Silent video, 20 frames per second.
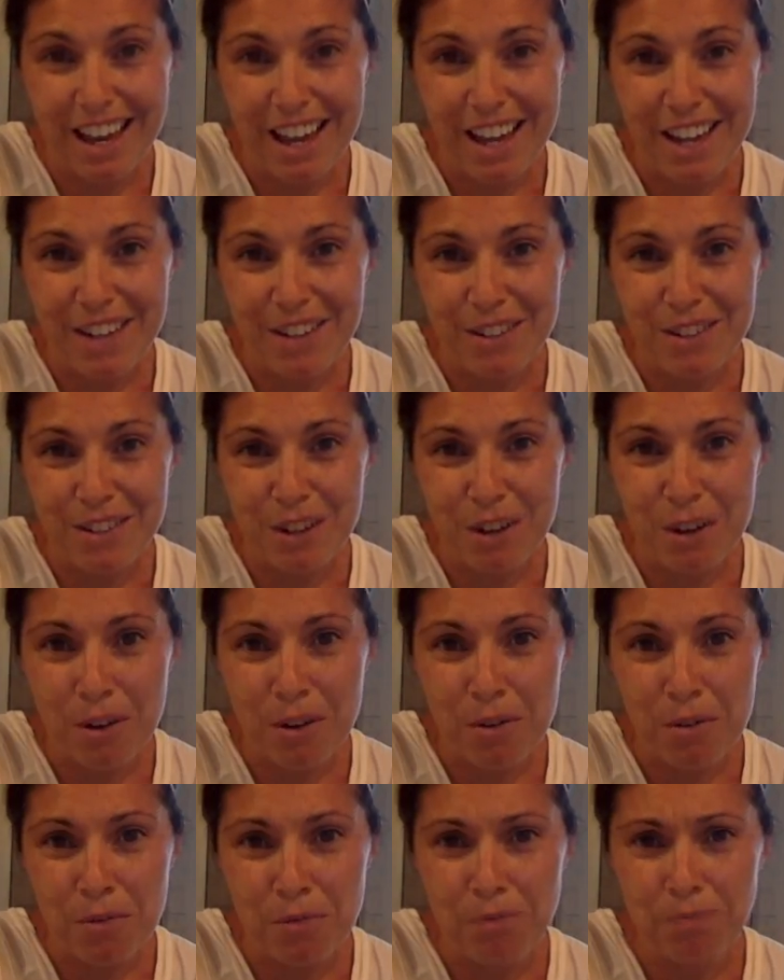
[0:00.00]
And
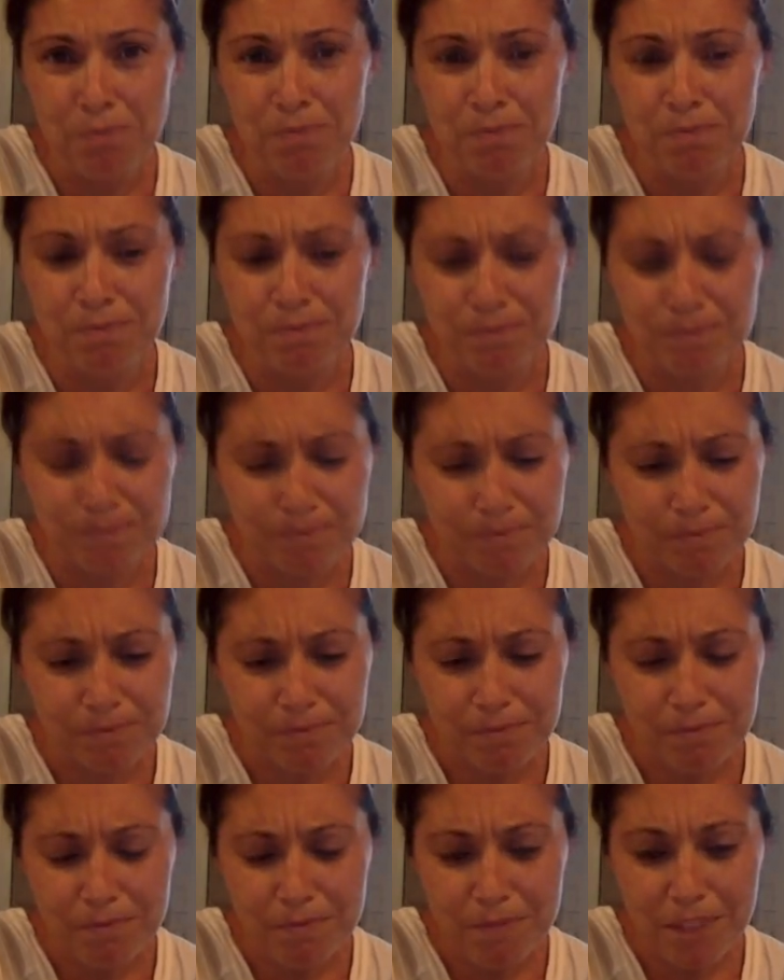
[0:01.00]
so
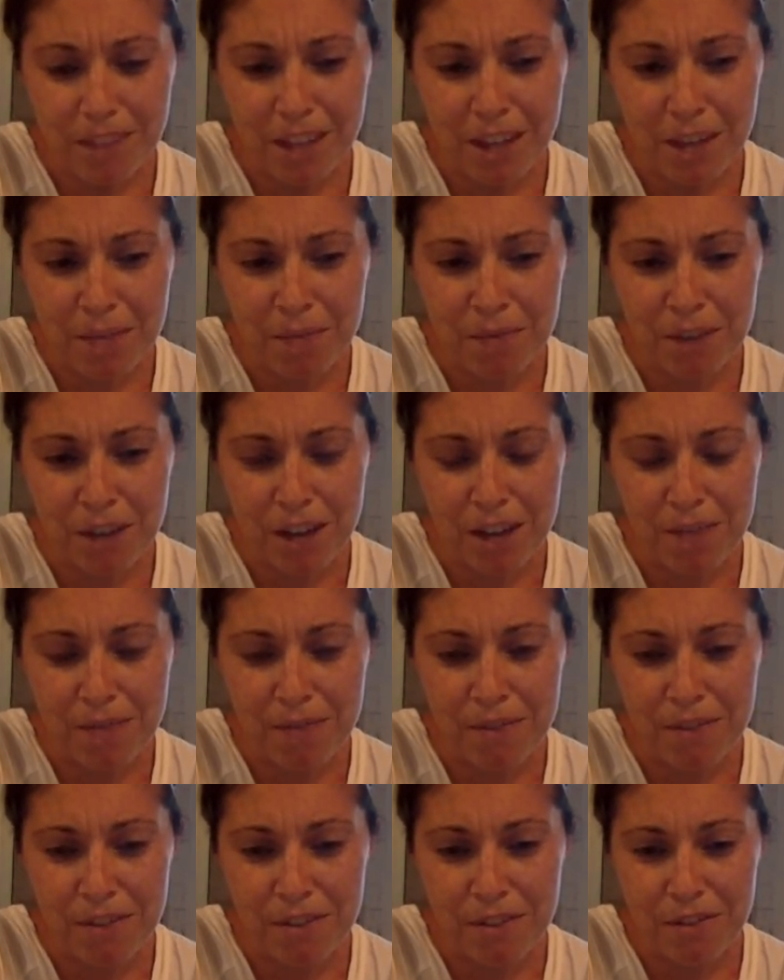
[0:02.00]

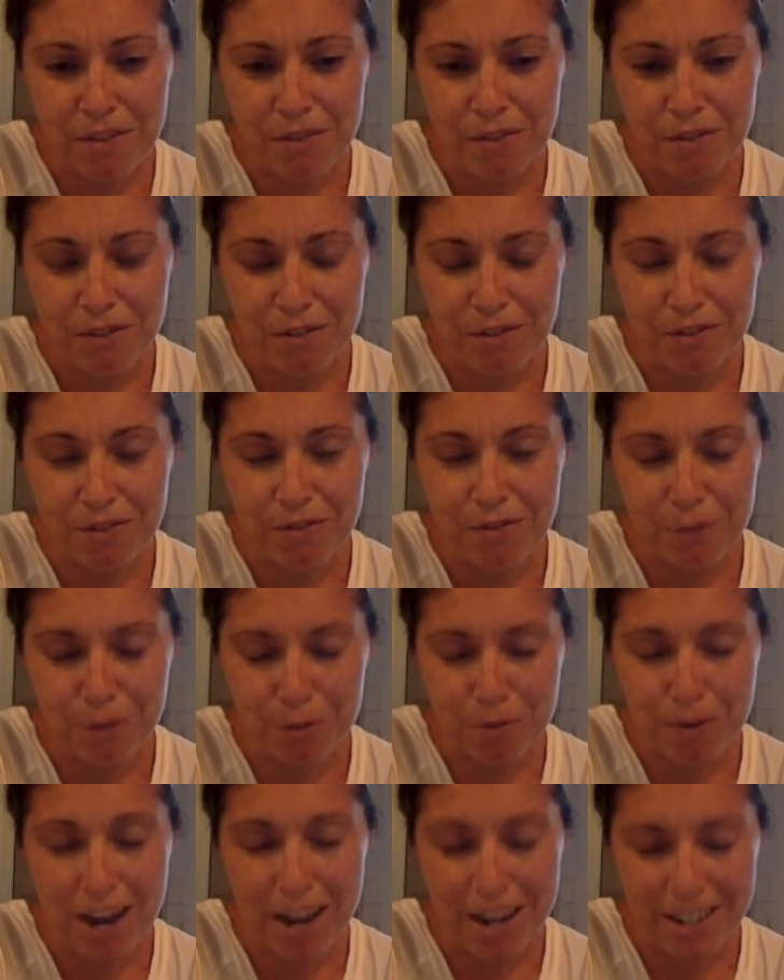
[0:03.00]
I'm
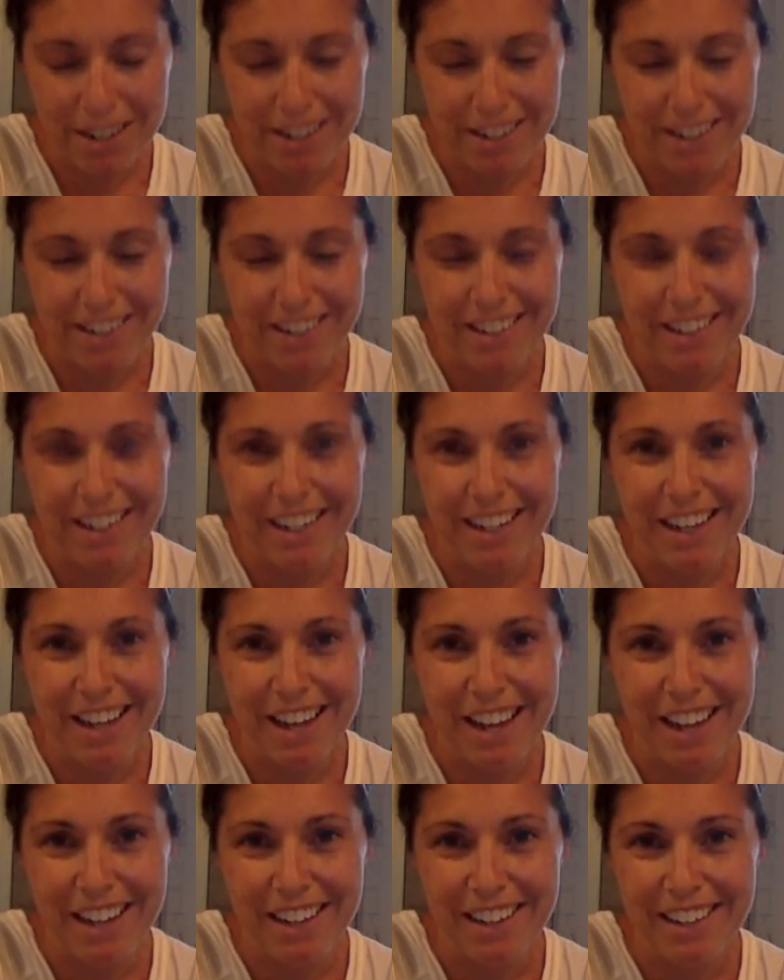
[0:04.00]
reminded
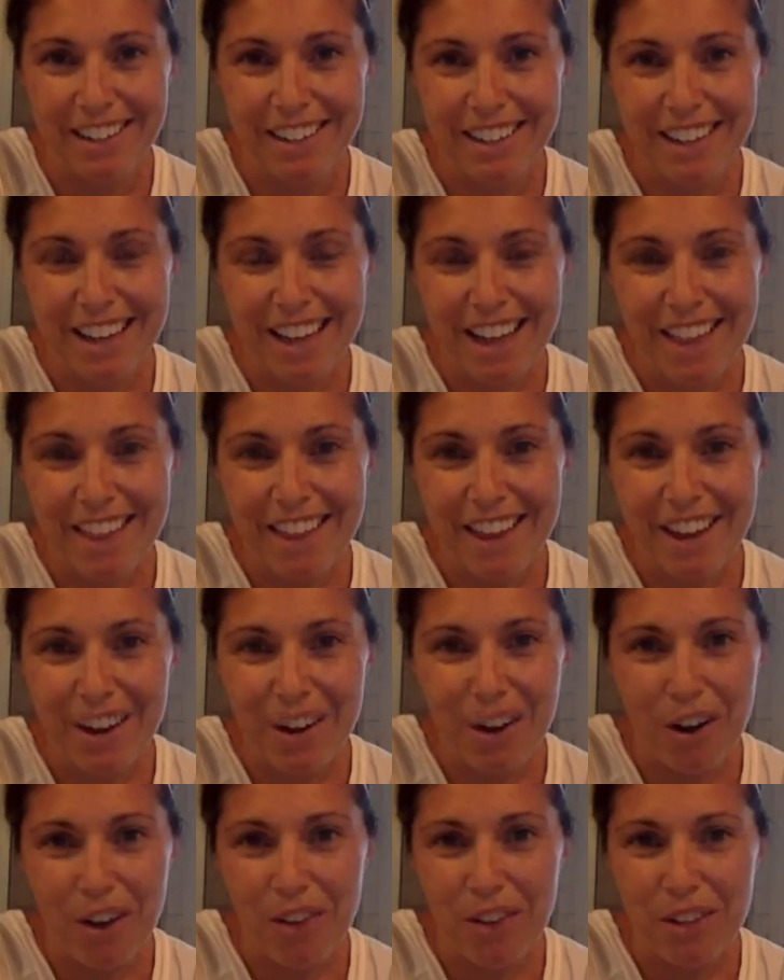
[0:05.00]
again that
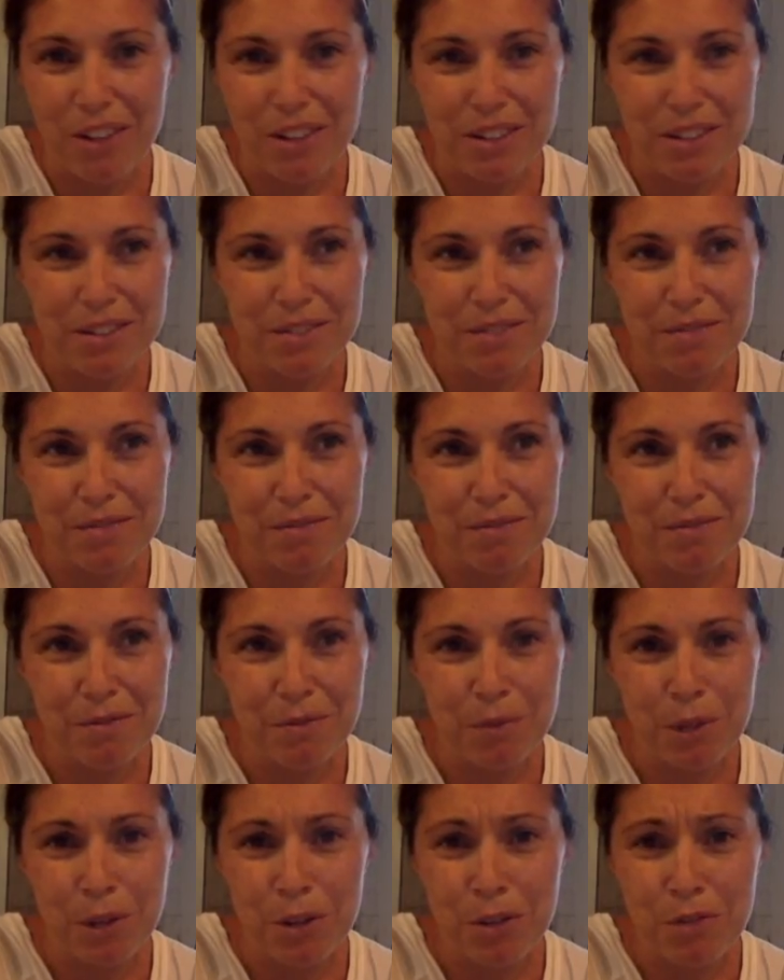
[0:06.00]
all these
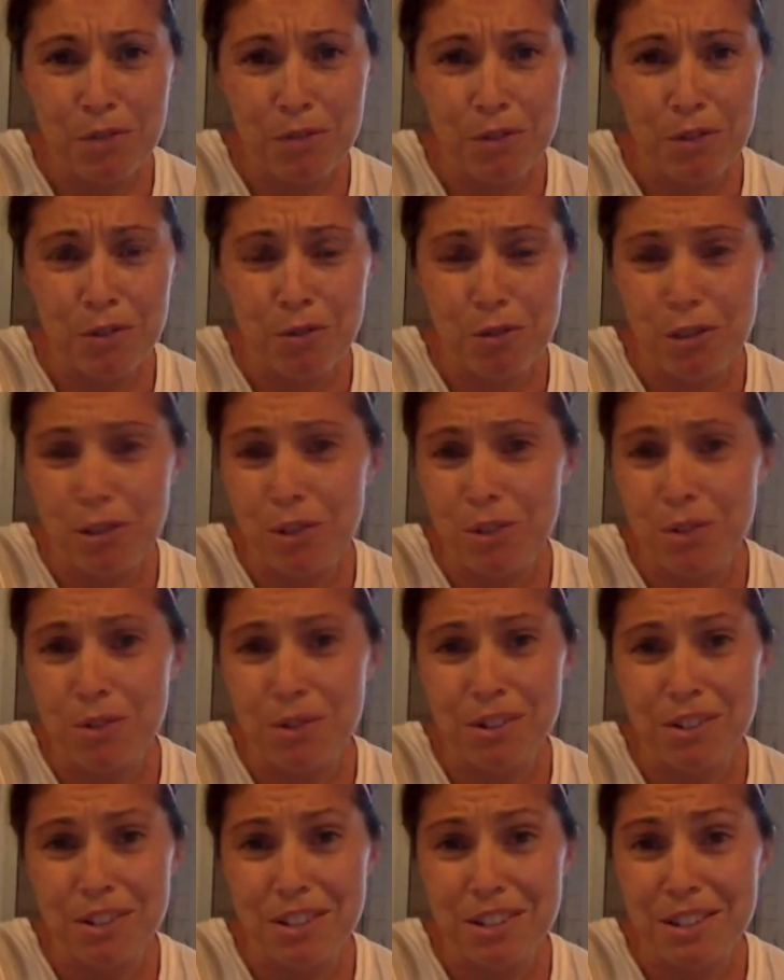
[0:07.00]
wonderful
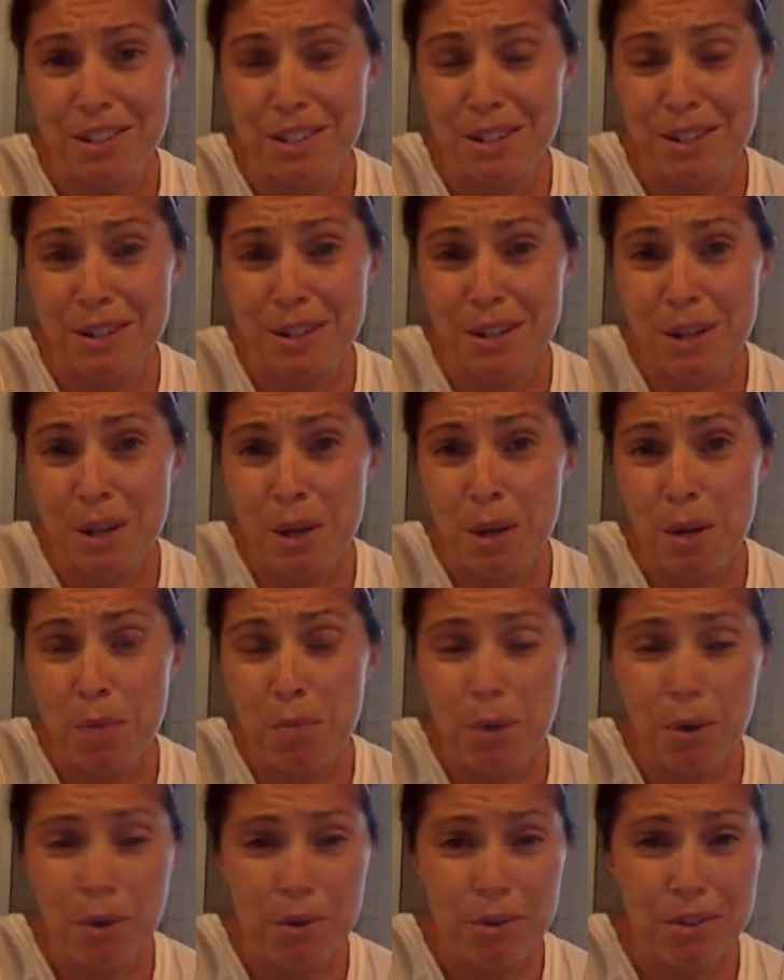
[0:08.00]
resources and
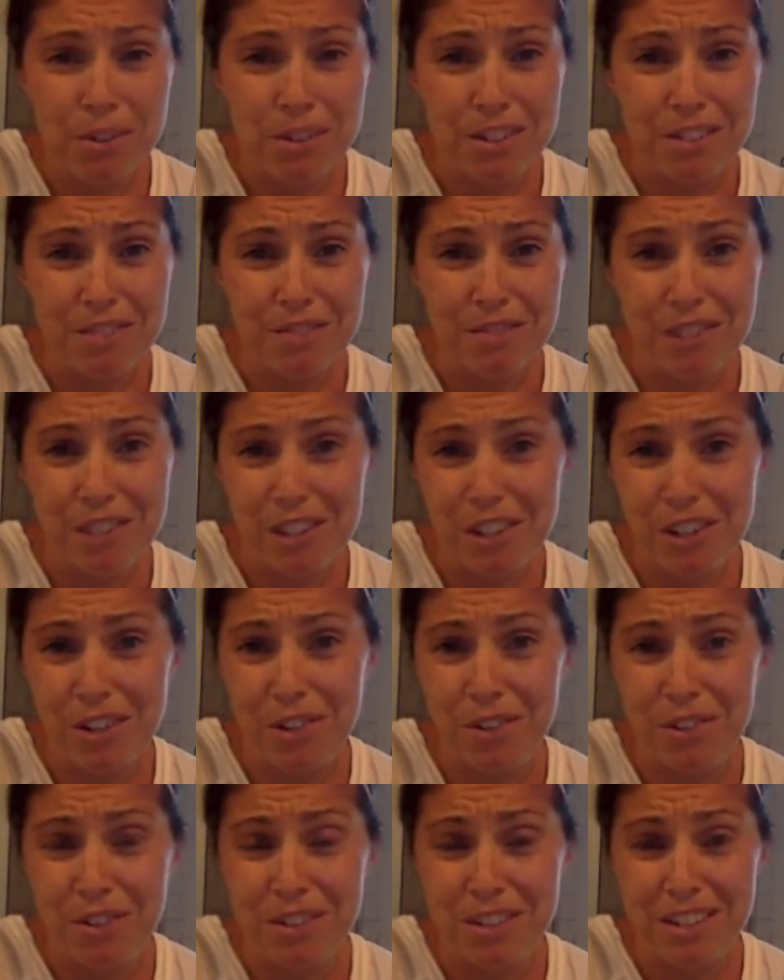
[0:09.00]
posts and
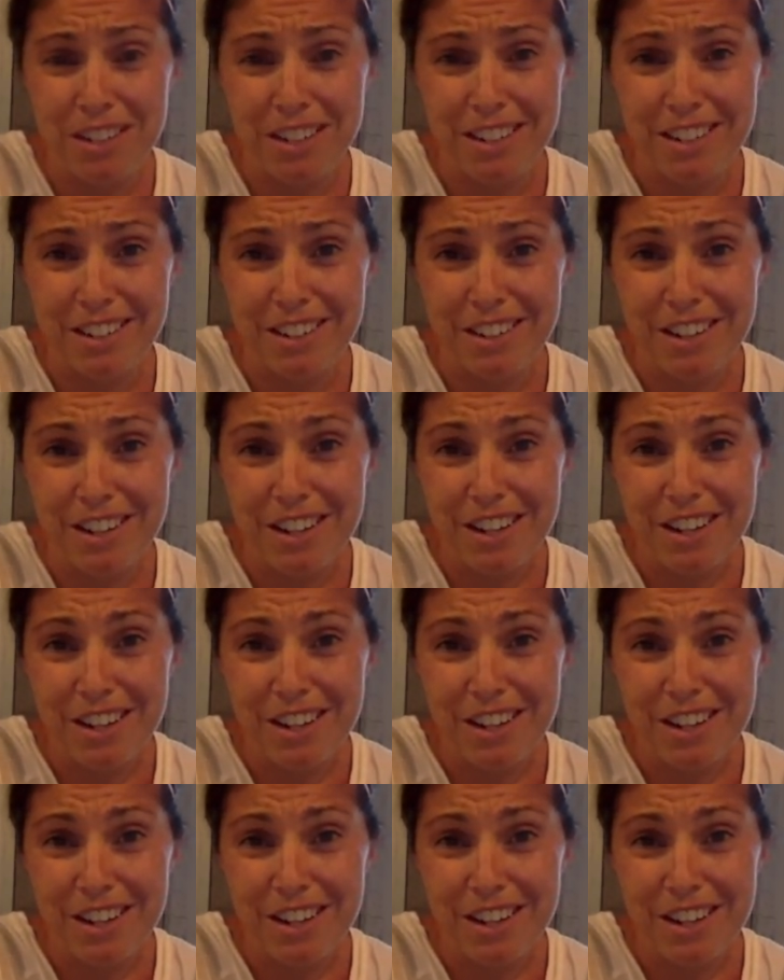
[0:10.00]
videos and